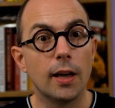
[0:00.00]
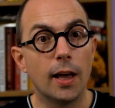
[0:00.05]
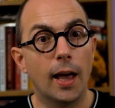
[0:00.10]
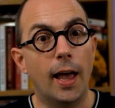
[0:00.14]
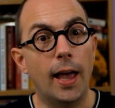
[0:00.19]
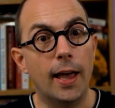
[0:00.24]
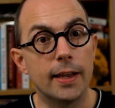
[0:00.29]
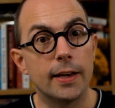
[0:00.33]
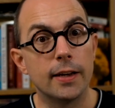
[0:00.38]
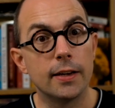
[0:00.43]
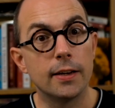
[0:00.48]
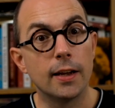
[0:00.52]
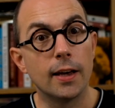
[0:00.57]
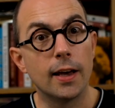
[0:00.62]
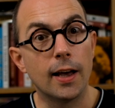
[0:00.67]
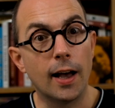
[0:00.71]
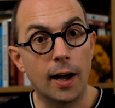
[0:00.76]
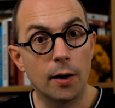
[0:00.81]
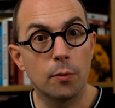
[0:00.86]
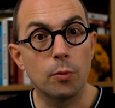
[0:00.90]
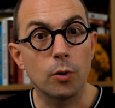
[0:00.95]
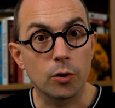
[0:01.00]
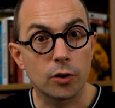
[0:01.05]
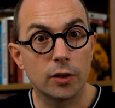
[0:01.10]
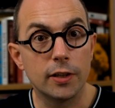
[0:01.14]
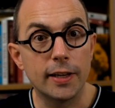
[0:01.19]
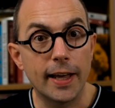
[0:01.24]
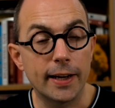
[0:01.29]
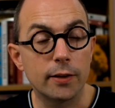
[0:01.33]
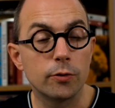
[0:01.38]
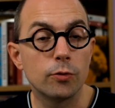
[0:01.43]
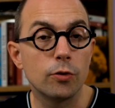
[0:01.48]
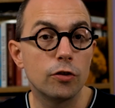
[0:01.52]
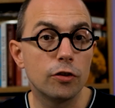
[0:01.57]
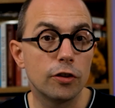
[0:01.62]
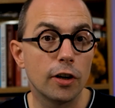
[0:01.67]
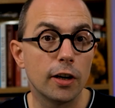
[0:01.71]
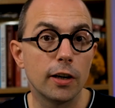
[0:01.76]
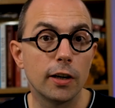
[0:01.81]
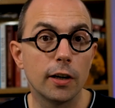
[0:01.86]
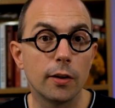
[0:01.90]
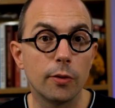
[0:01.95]
and I want now to
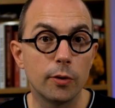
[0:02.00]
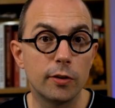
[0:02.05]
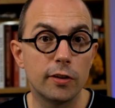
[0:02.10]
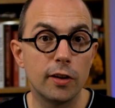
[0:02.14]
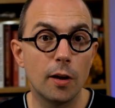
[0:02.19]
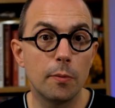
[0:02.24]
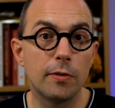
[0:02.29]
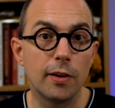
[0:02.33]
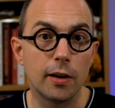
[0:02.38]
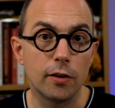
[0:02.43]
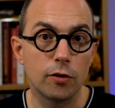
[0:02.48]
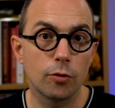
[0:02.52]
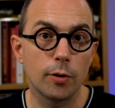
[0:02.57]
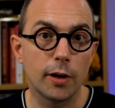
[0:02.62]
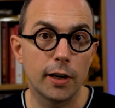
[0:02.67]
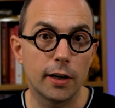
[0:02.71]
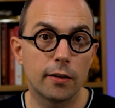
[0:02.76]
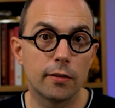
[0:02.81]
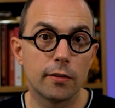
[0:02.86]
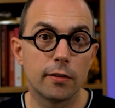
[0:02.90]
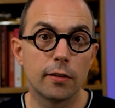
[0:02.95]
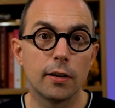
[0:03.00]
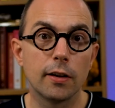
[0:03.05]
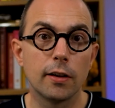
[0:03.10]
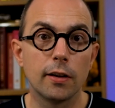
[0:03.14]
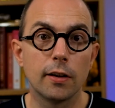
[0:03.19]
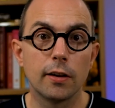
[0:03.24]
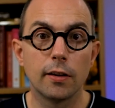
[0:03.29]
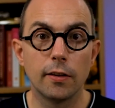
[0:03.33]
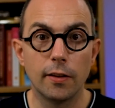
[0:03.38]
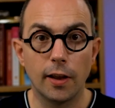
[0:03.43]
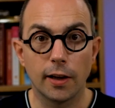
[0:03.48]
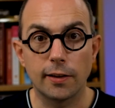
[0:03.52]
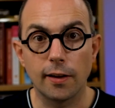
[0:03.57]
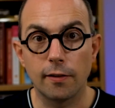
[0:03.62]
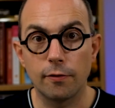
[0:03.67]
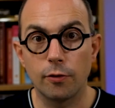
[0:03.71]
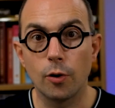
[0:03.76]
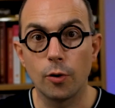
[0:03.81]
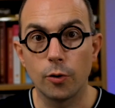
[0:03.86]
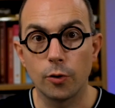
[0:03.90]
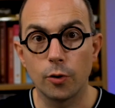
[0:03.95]
share the tips and tricks that
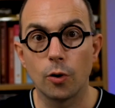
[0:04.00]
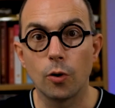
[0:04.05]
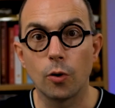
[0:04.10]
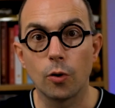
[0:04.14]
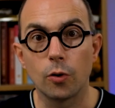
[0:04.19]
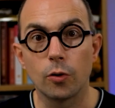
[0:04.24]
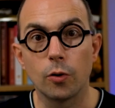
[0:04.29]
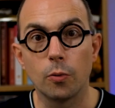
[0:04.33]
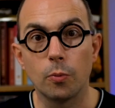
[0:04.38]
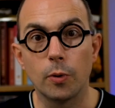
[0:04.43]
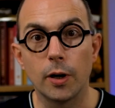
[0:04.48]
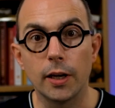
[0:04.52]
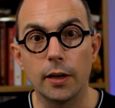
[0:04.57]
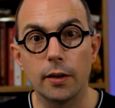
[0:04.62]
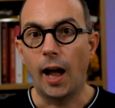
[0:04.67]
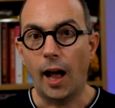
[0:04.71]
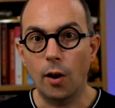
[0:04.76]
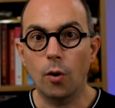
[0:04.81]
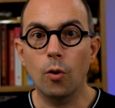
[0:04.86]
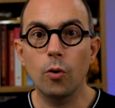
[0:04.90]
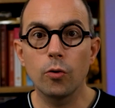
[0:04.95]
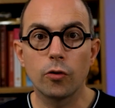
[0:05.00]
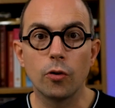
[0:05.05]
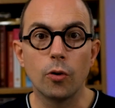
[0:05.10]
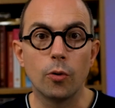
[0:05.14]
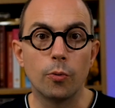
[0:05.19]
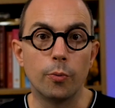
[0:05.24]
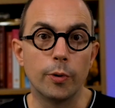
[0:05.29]
I've learned along the way. I'll also